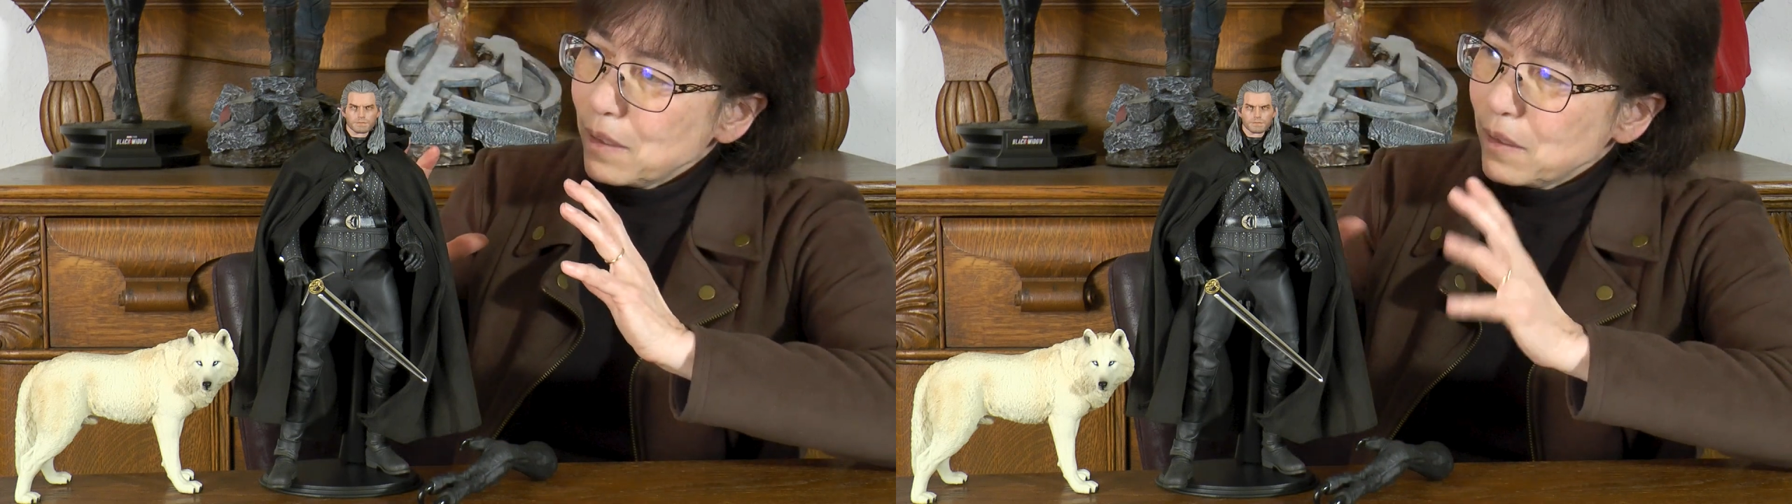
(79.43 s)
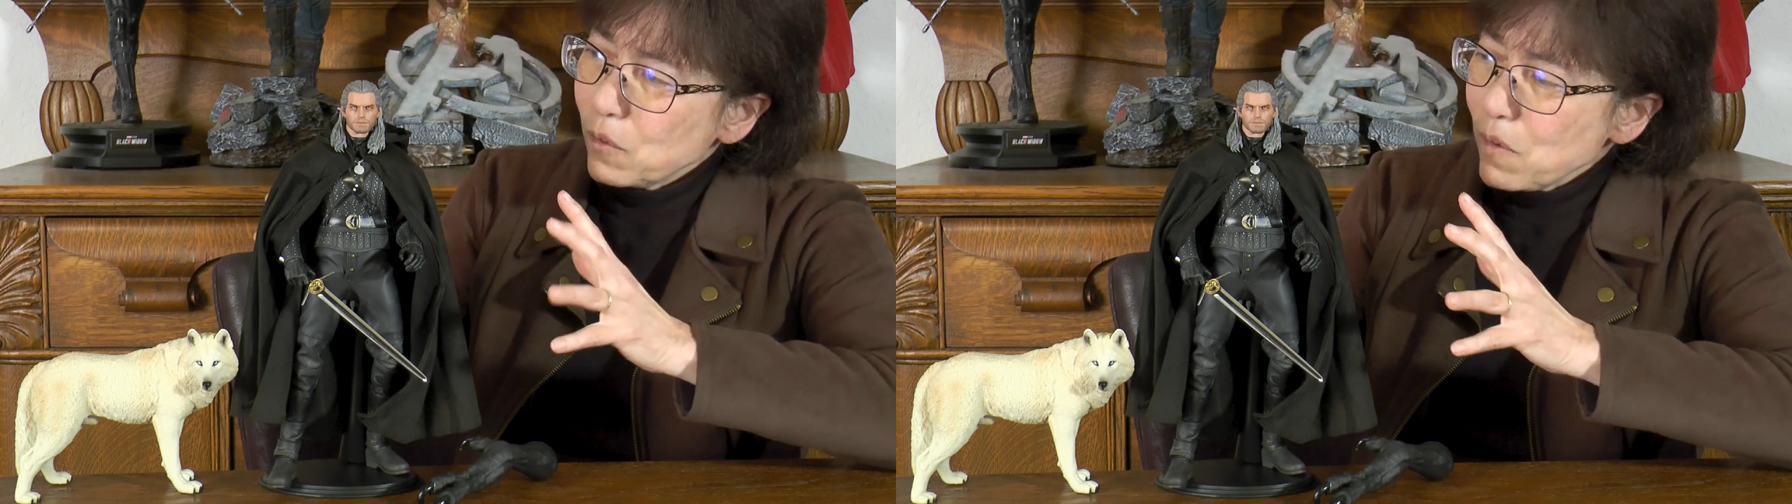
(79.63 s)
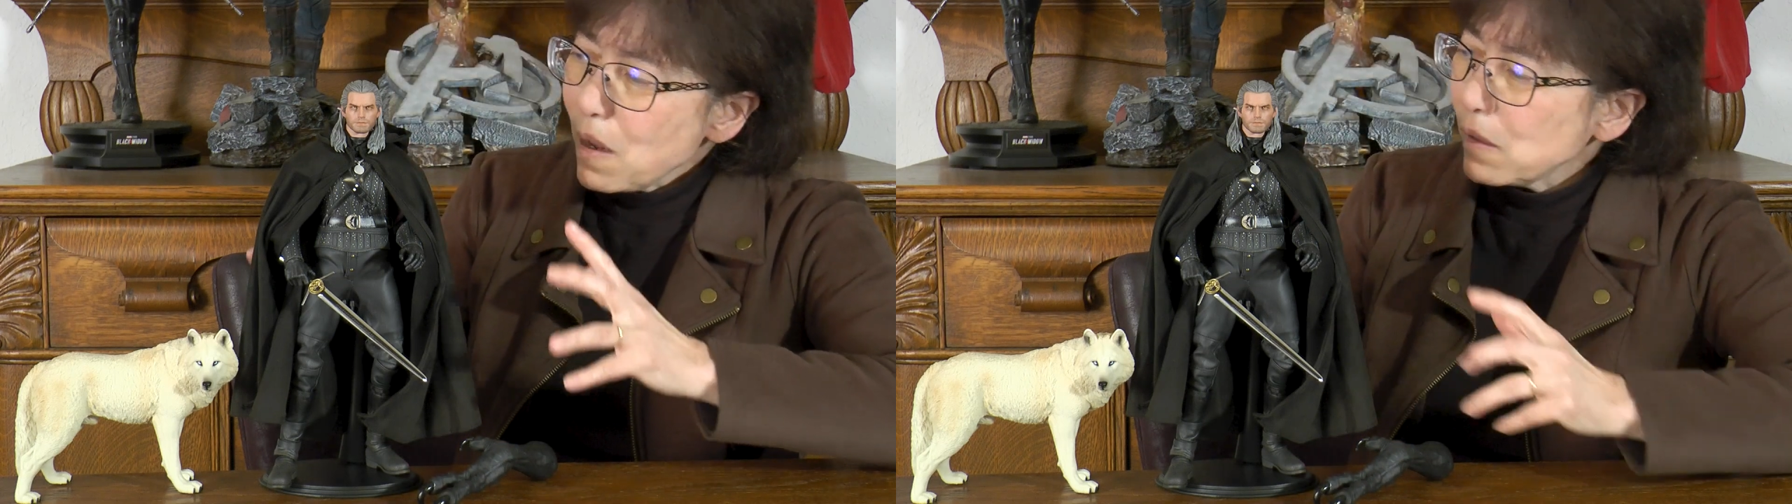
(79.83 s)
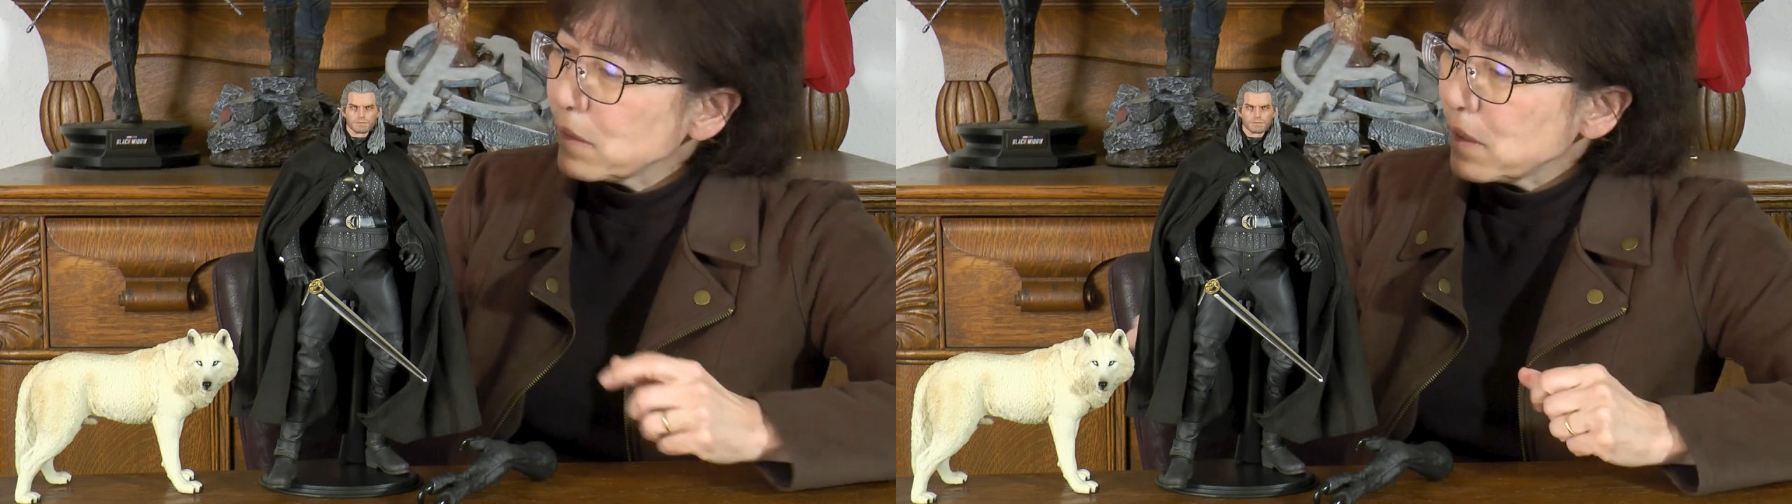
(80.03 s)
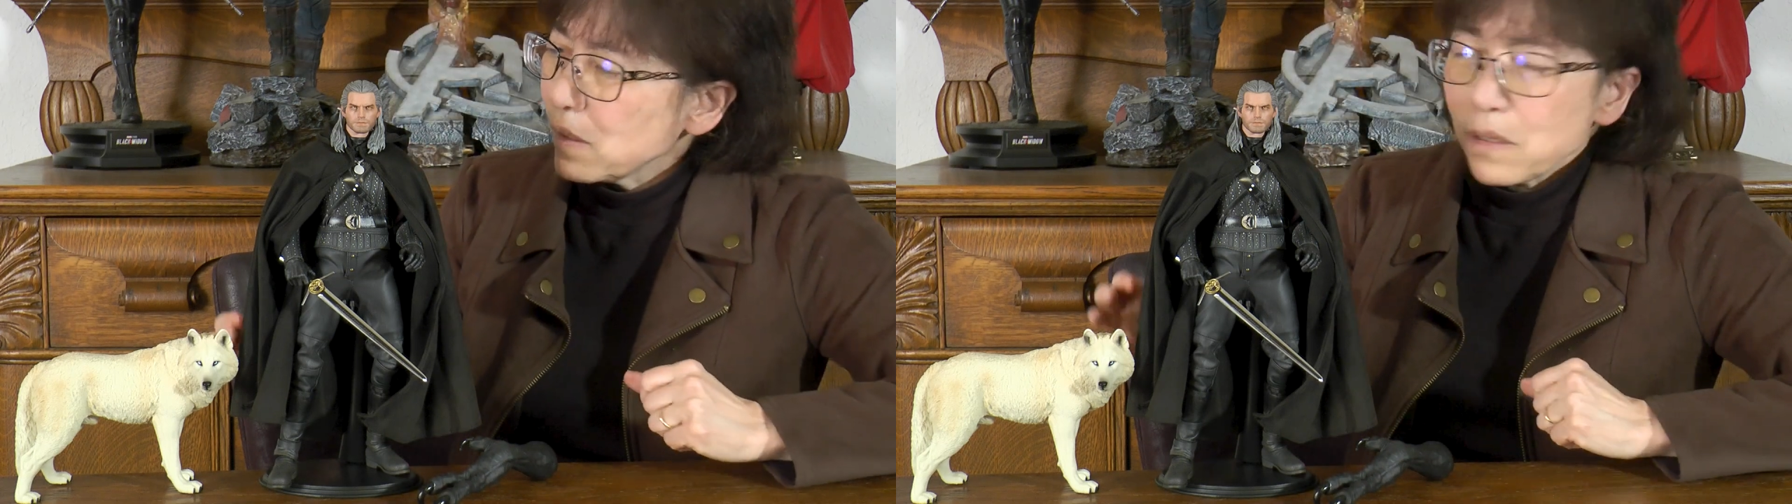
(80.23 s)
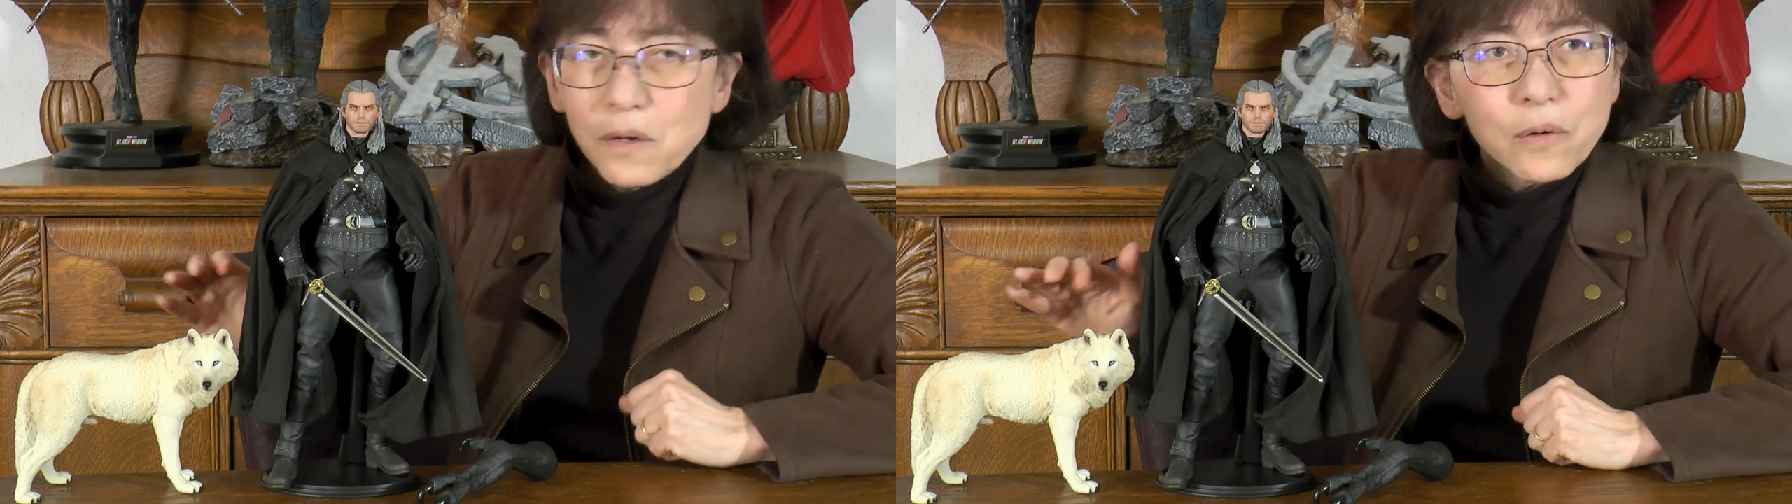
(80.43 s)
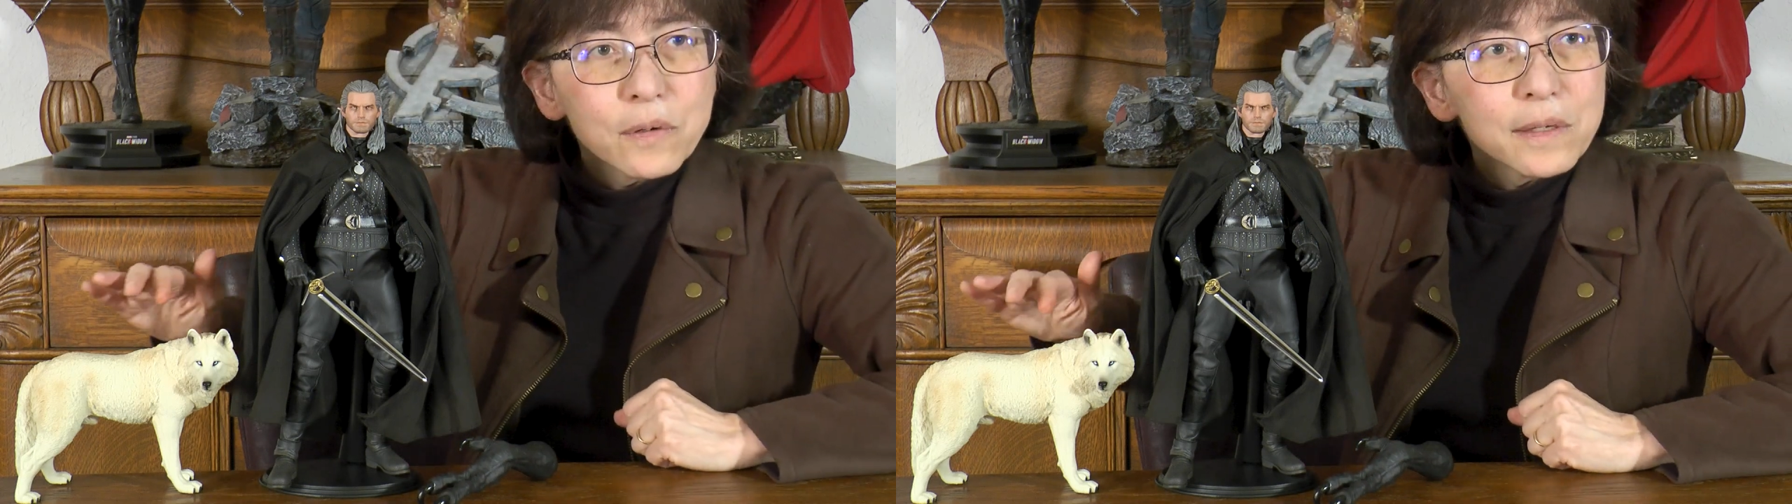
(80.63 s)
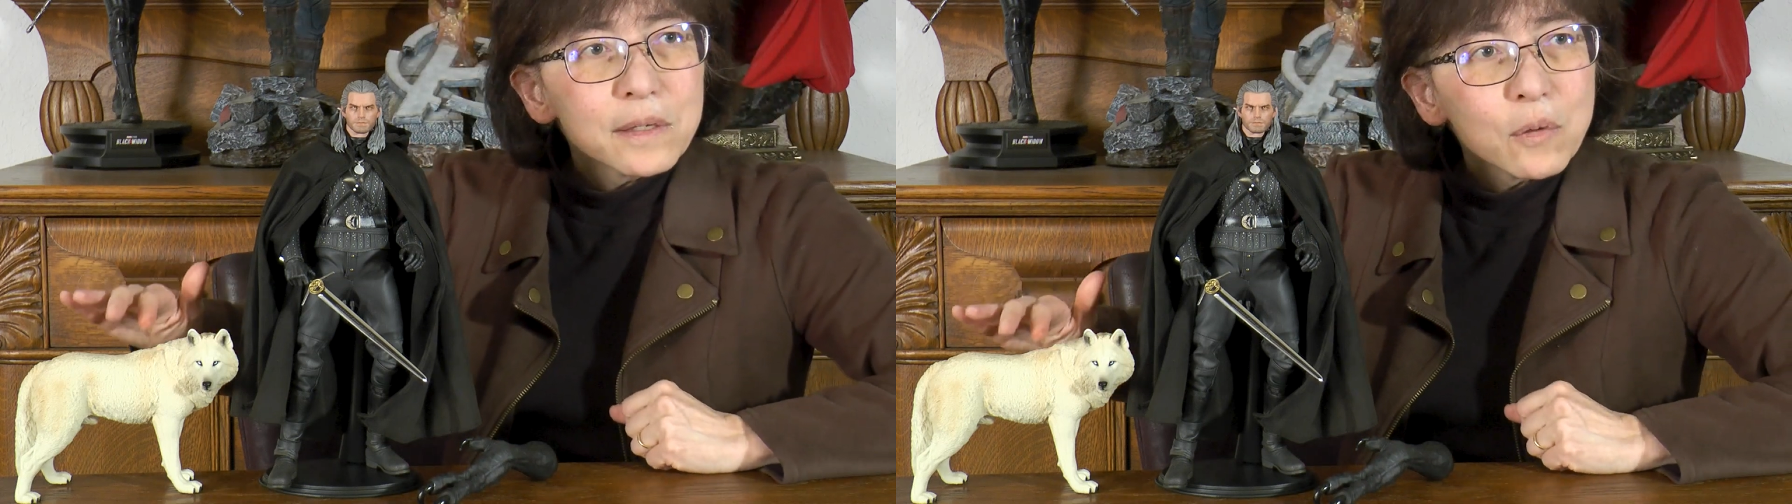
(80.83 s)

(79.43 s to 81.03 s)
Geralt is known as